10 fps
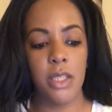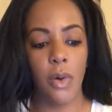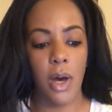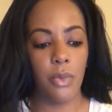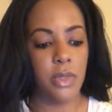so
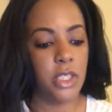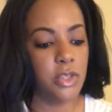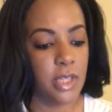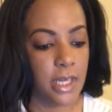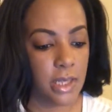I'll read
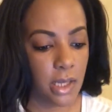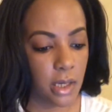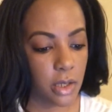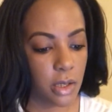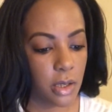you that
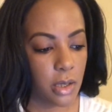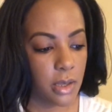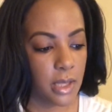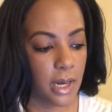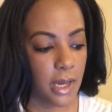letter
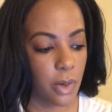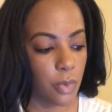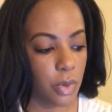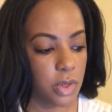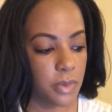that I had
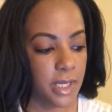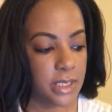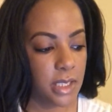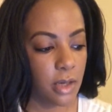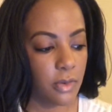wrote to
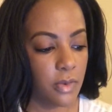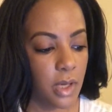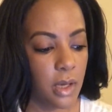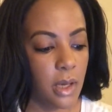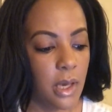myself
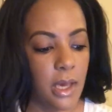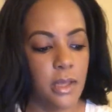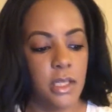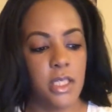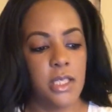
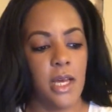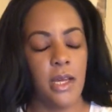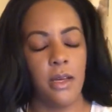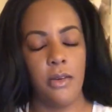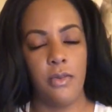and then just
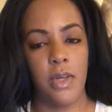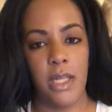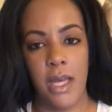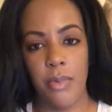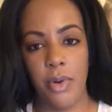kind of
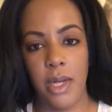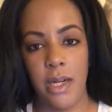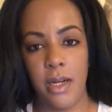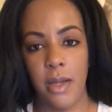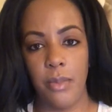elaborate
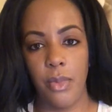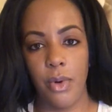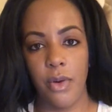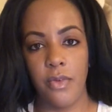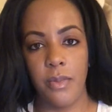on it
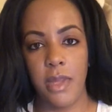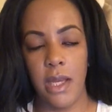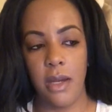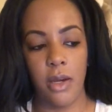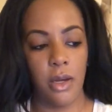more from
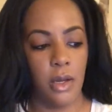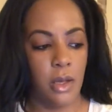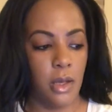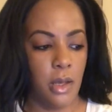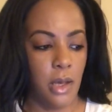there.
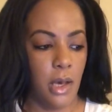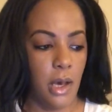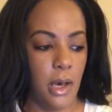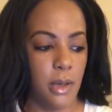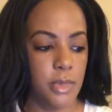
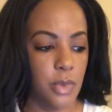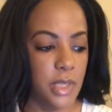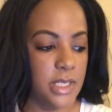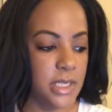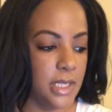So
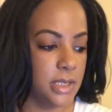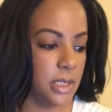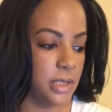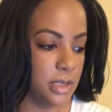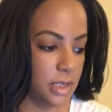what it says
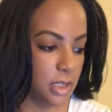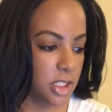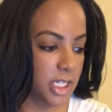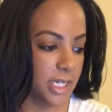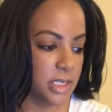is, "Dear
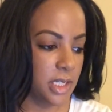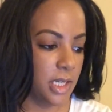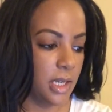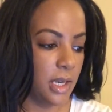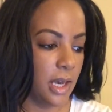
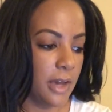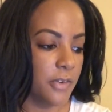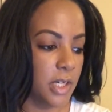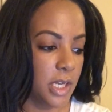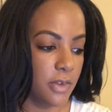Chastity, I
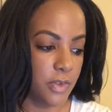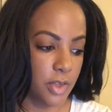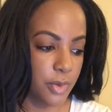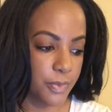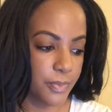forgive
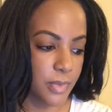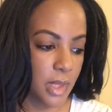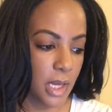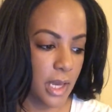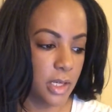you.
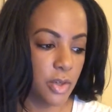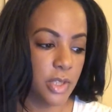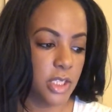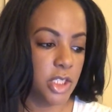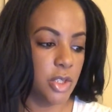I know
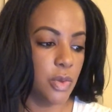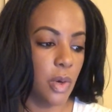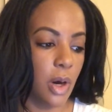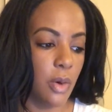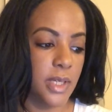that you
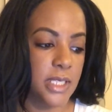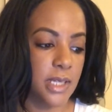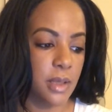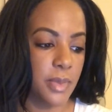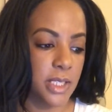always
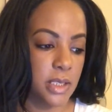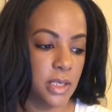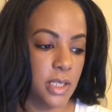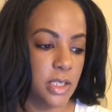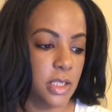had the best
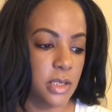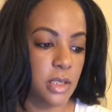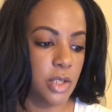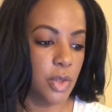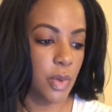intentions
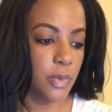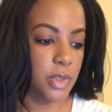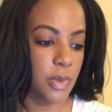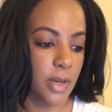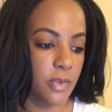to do what
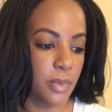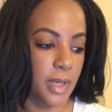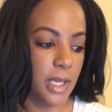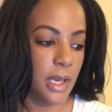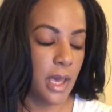was right for
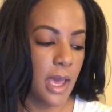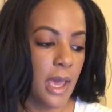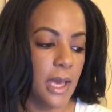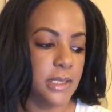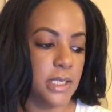me
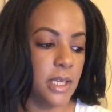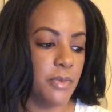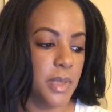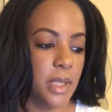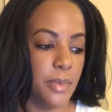and to give
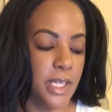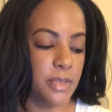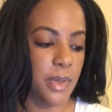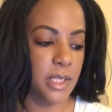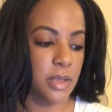me the
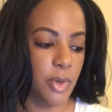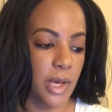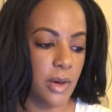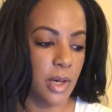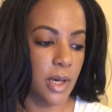best possible
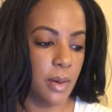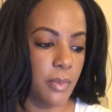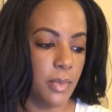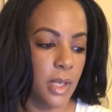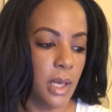
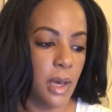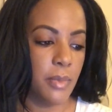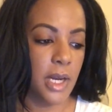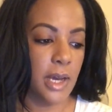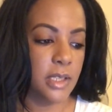outcome.
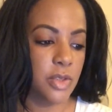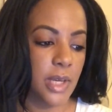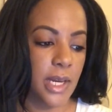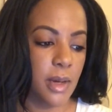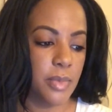But I also
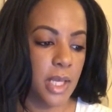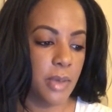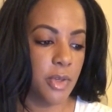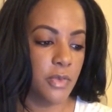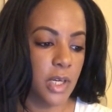cannot
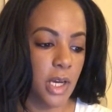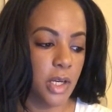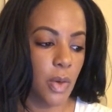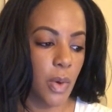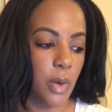blame you for not
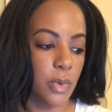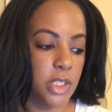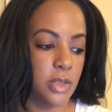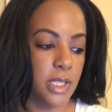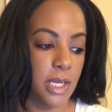knowing
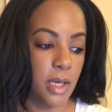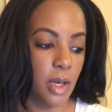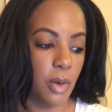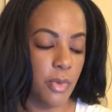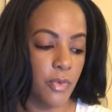what you didn't
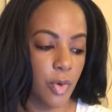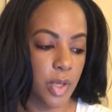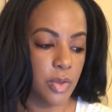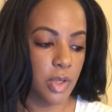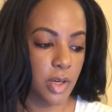know before
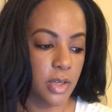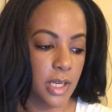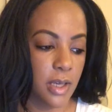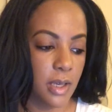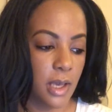you learned
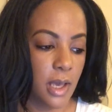it.